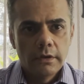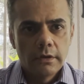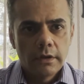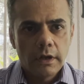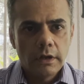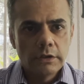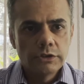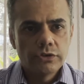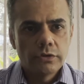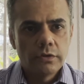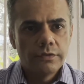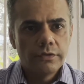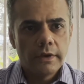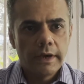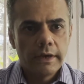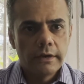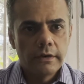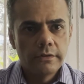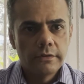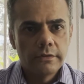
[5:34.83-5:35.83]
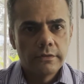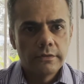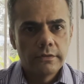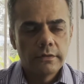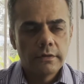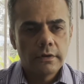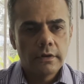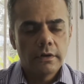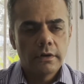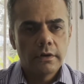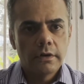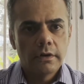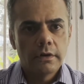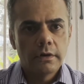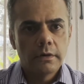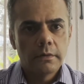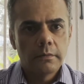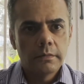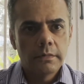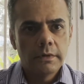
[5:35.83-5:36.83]
culture of silence
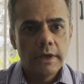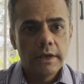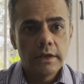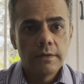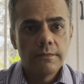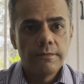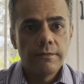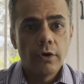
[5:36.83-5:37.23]
taking